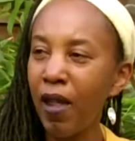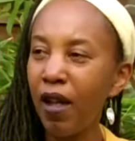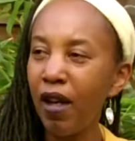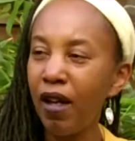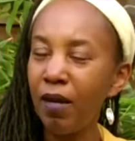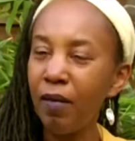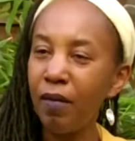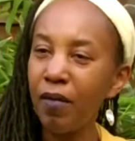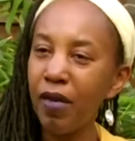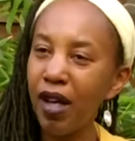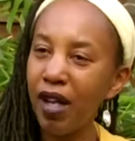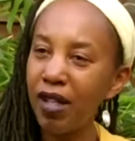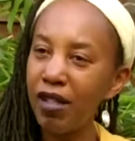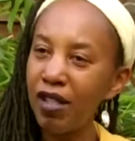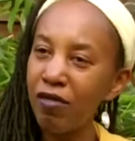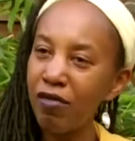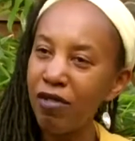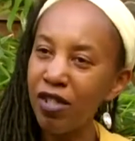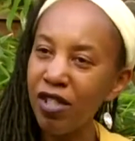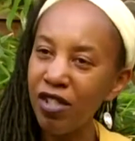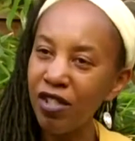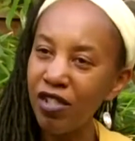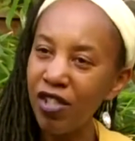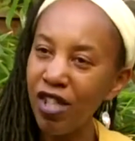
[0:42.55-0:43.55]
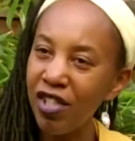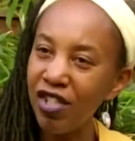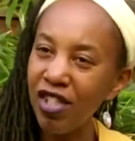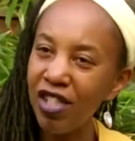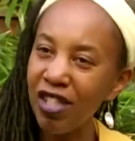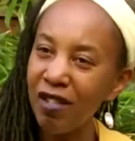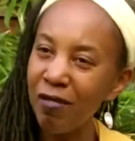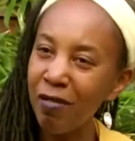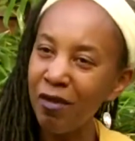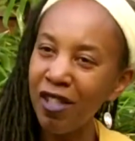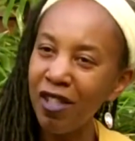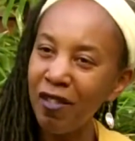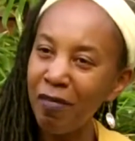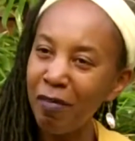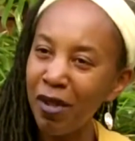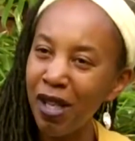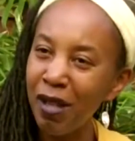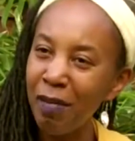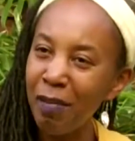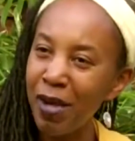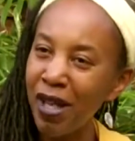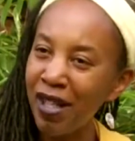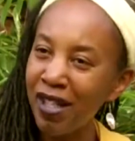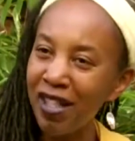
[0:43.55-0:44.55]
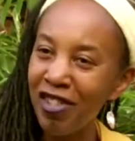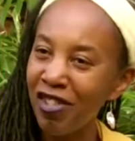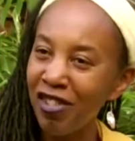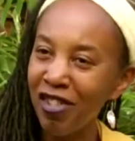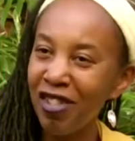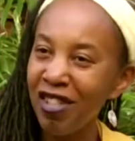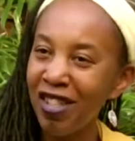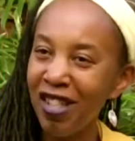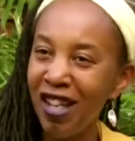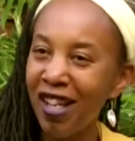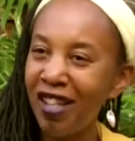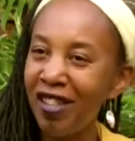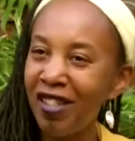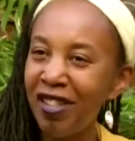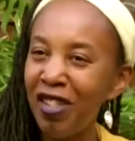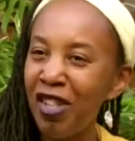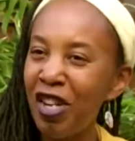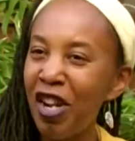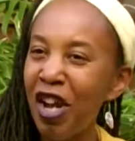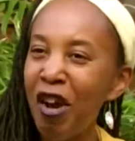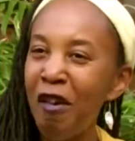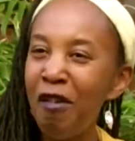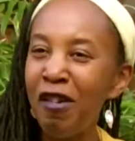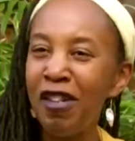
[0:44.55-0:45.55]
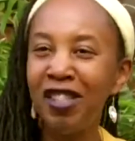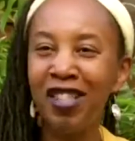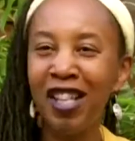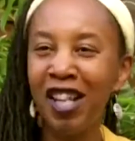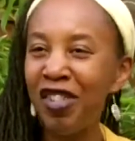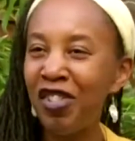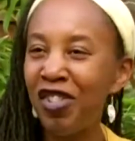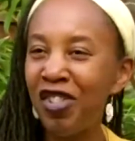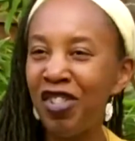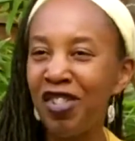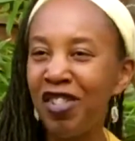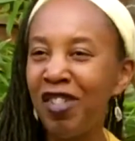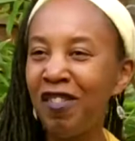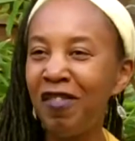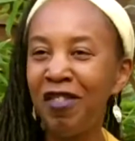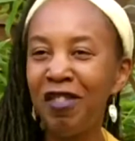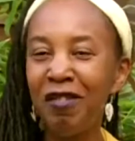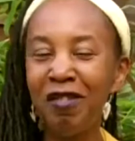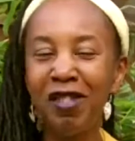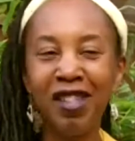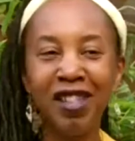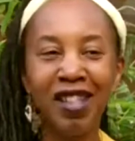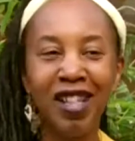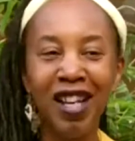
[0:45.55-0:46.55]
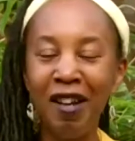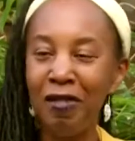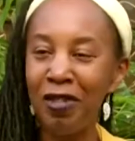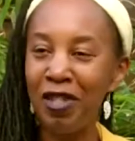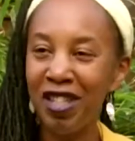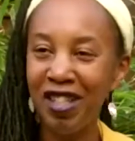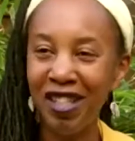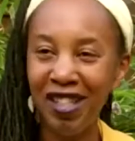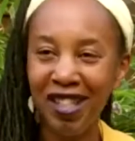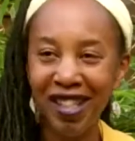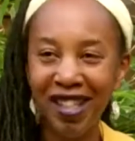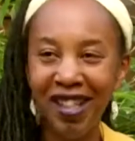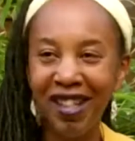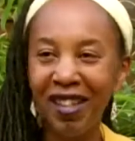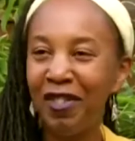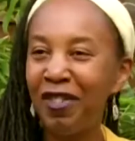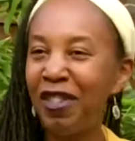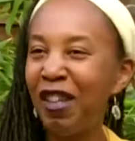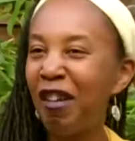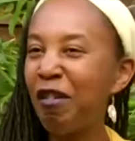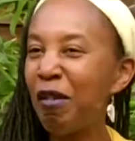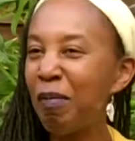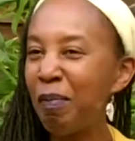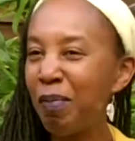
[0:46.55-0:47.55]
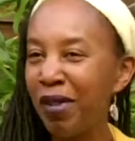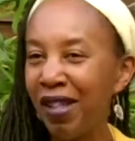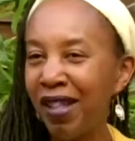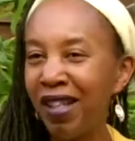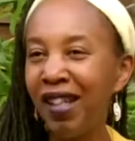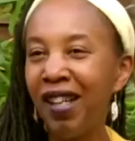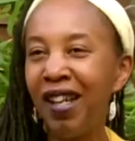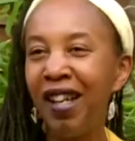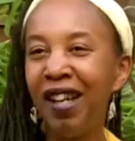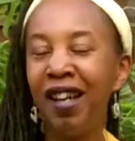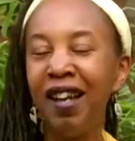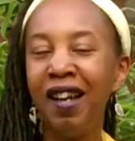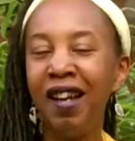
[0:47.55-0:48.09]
at the suggestion that one of my managers, I had no intention of doing counselling, therapy,